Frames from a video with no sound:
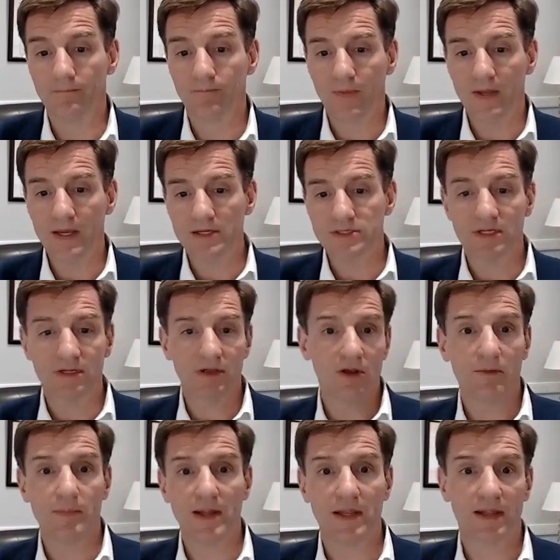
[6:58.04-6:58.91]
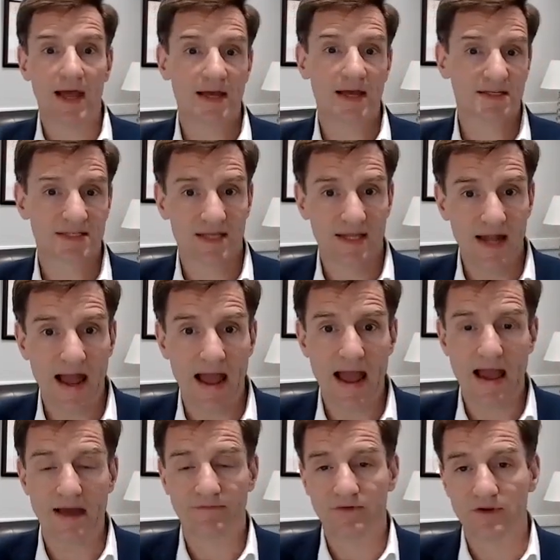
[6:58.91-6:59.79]
is a little bit less than
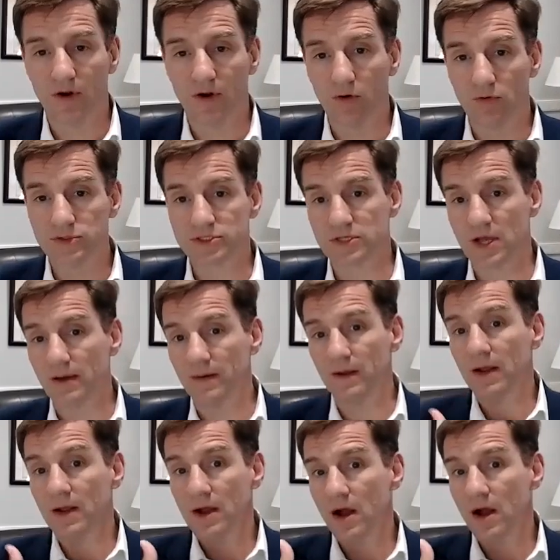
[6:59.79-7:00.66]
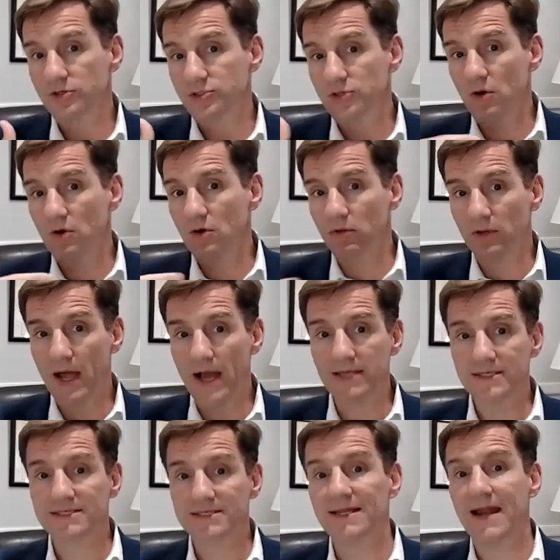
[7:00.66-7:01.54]
half. So
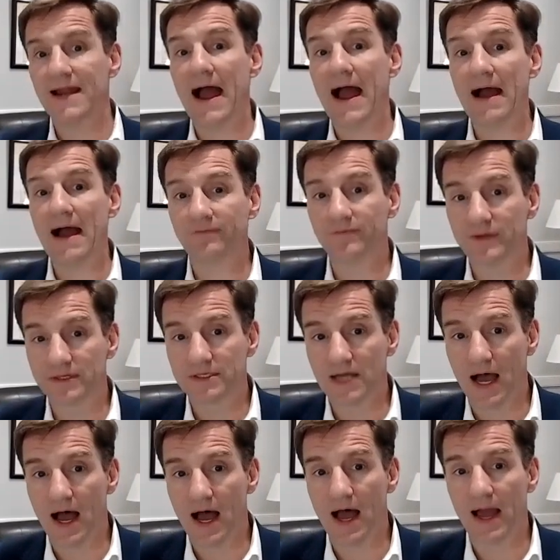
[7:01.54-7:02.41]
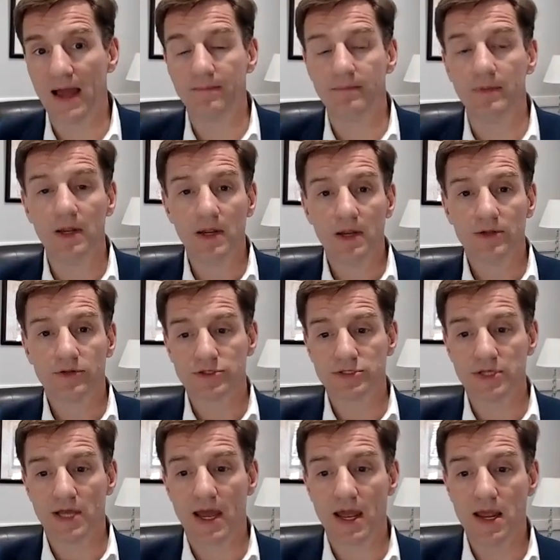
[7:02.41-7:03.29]
less than half the time
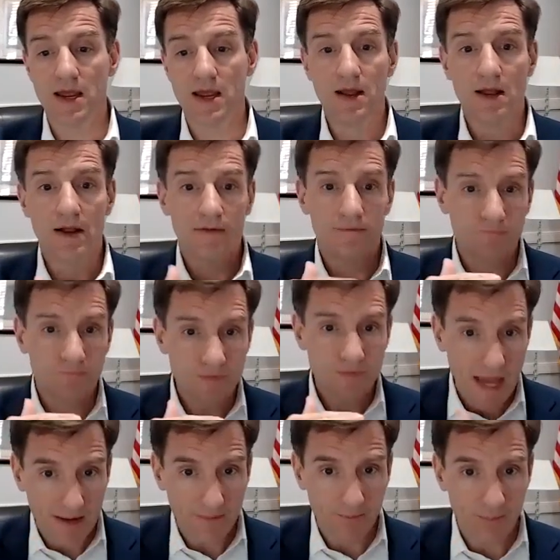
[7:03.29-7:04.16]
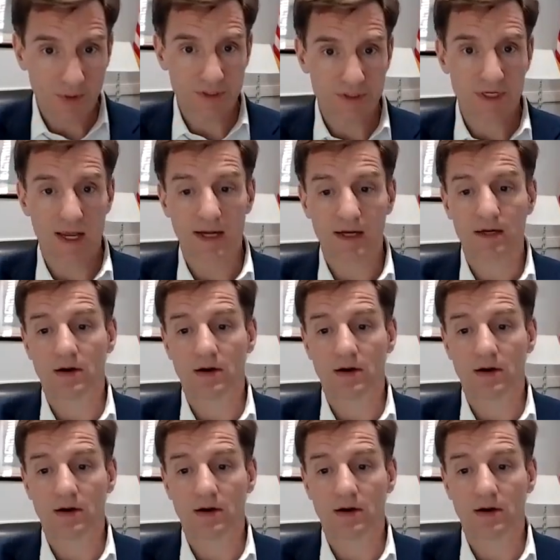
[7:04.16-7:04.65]
does a 10%